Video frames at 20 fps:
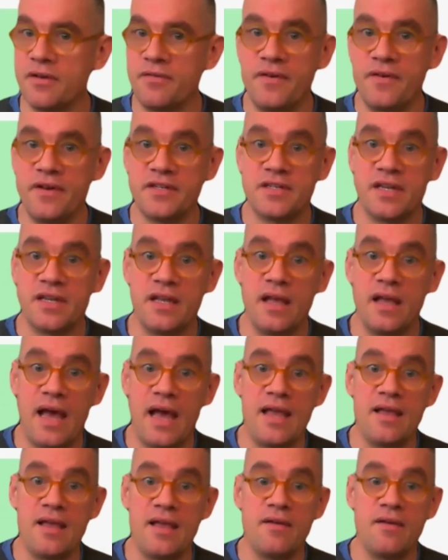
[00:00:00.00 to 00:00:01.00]
So firstly,
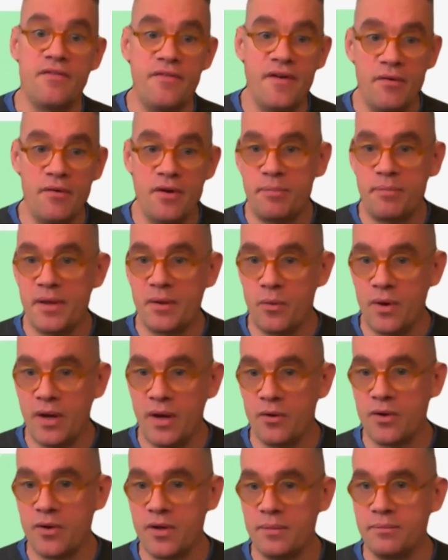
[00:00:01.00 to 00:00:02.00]
a very big
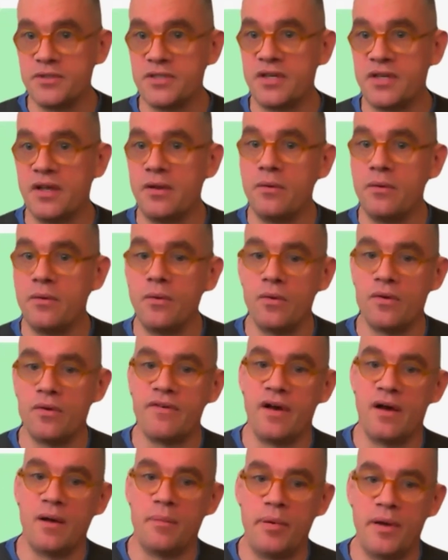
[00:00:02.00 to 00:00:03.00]
welcome to all of
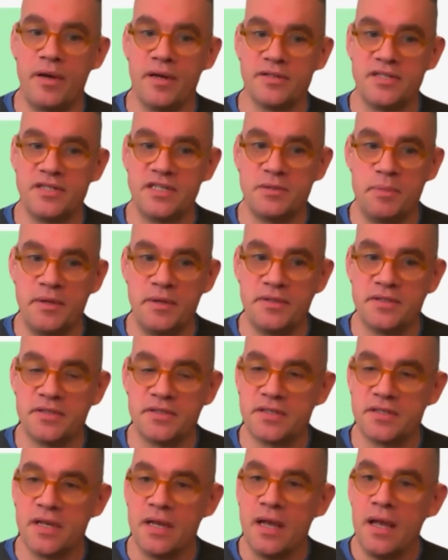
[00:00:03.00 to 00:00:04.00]
our
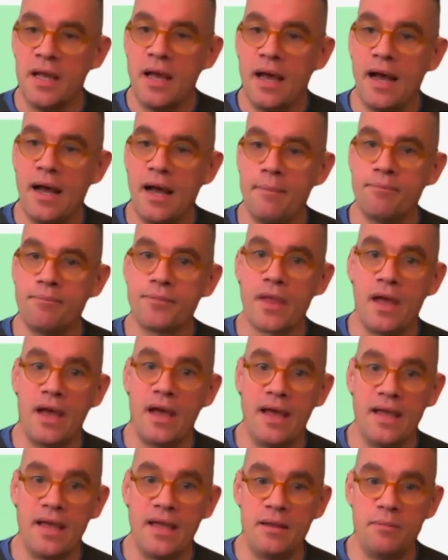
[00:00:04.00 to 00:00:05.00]
participants.
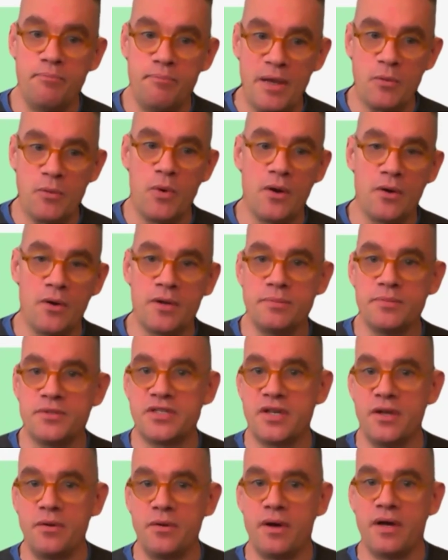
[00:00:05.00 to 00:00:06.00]
A big welcome
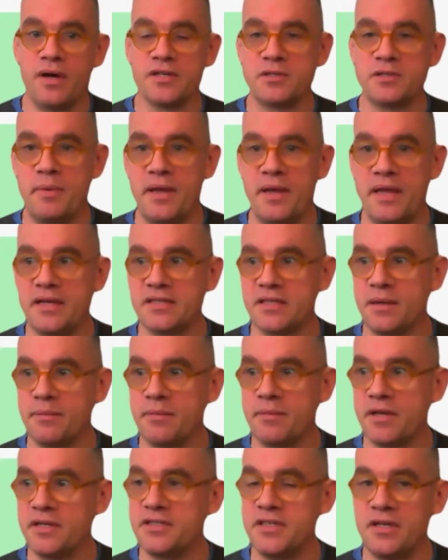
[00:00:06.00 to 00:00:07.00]
to our speakers, and I'm
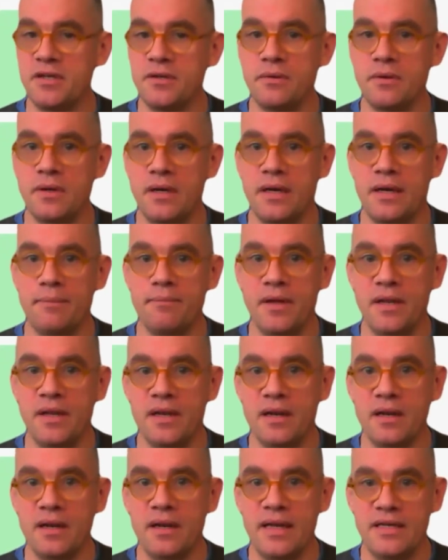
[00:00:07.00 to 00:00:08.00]
going to do a
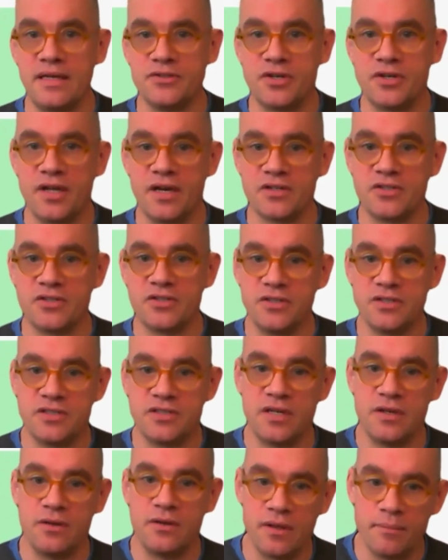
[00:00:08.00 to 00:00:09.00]
little introduction
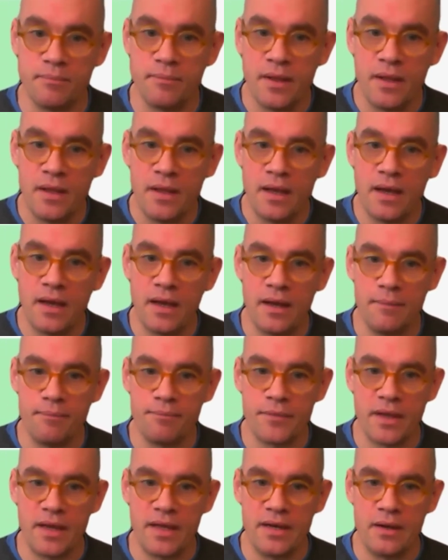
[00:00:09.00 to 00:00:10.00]
to them,
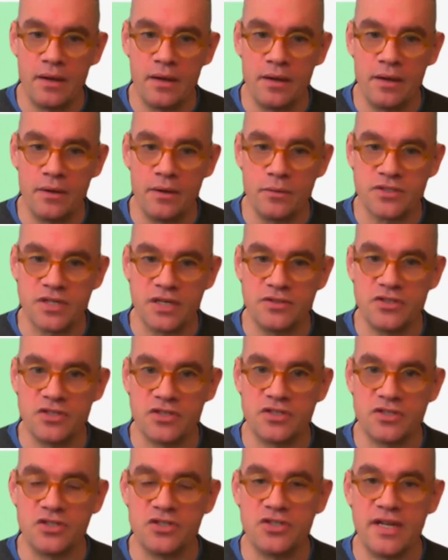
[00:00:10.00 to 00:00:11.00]
and also
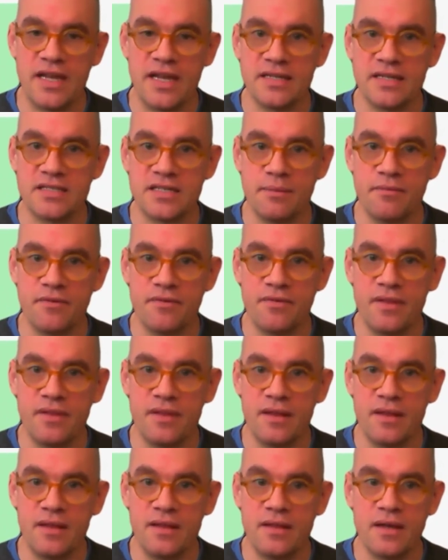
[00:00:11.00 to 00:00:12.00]
just to share some of
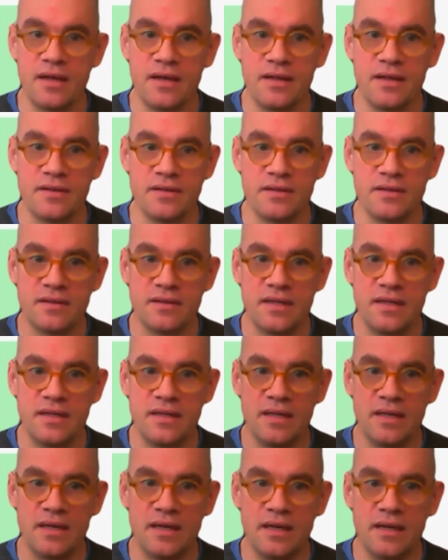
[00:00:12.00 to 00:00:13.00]
the
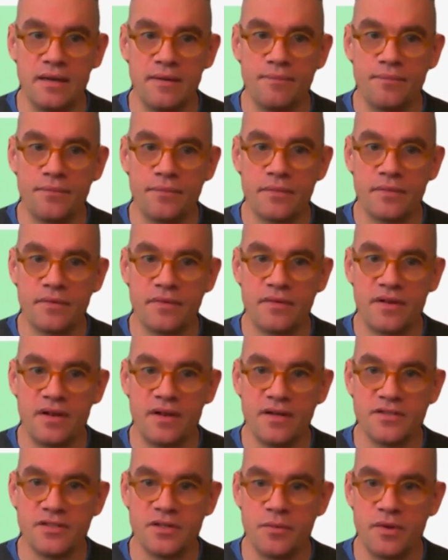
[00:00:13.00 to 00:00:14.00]

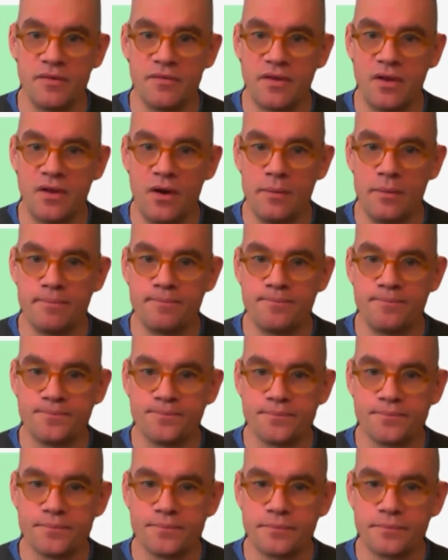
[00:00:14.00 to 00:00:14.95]
slides that we've got.